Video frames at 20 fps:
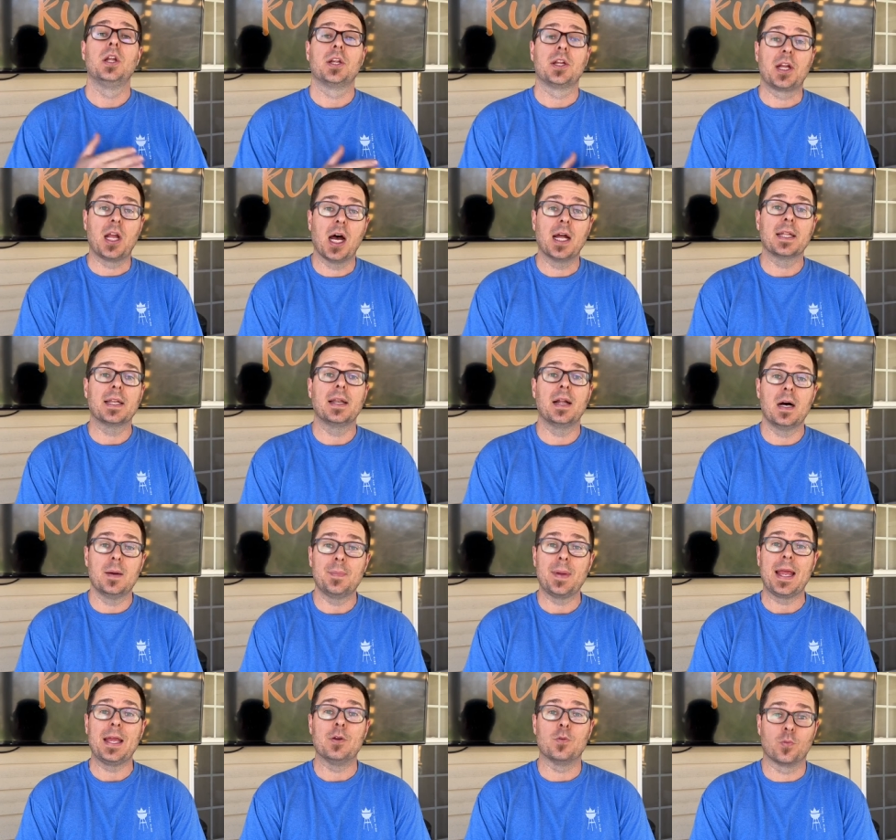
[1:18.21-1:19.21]
cut it
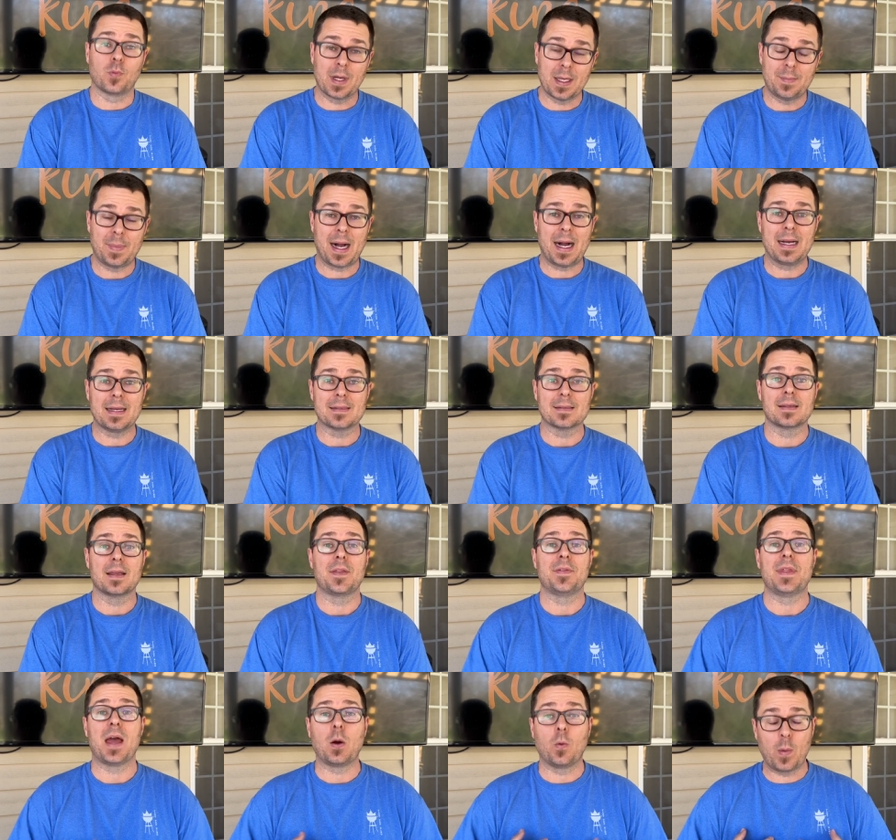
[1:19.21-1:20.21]
up in ribeyes
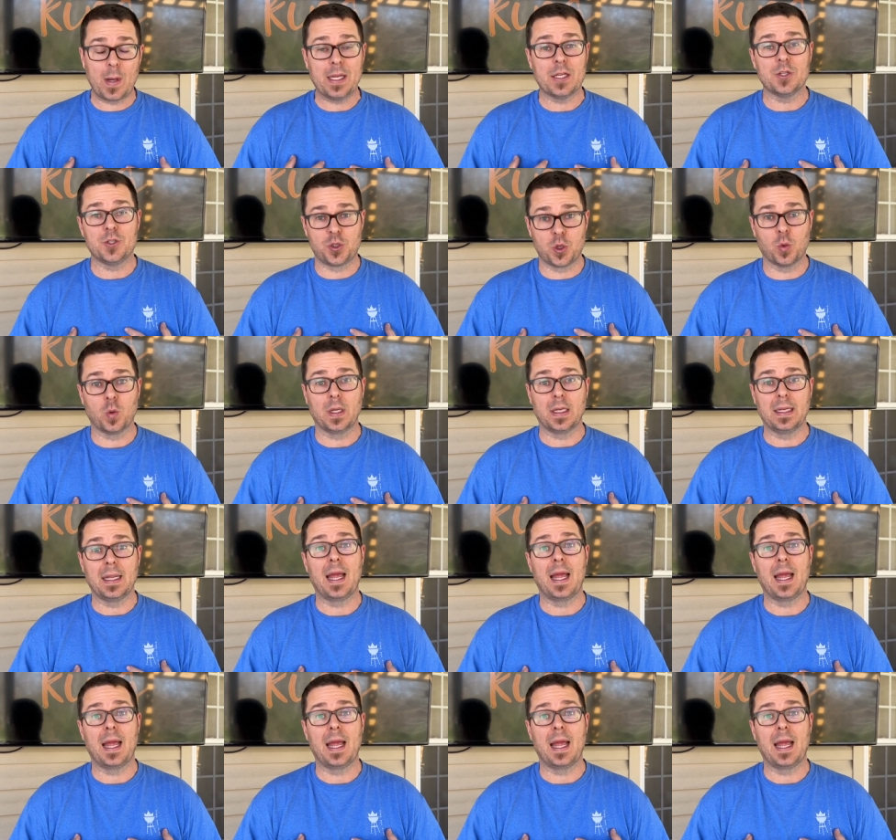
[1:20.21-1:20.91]
that we enjoy.